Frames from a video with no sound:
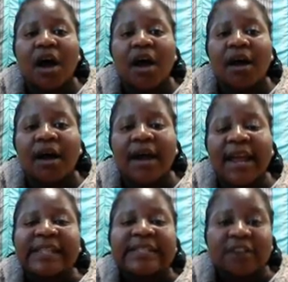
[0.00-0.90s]

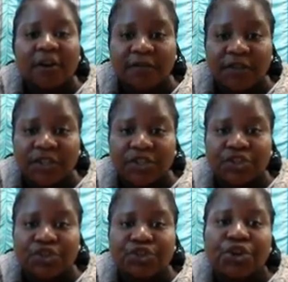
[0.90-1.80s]
Earth's
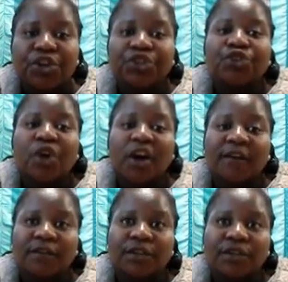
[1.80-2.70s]
surface do not
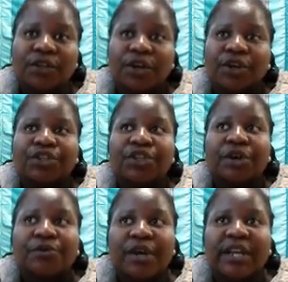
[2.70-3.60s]
travel
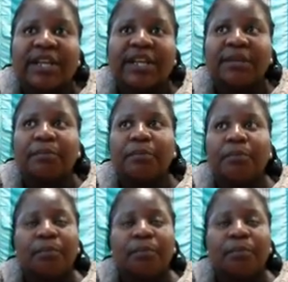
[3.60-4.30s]
directly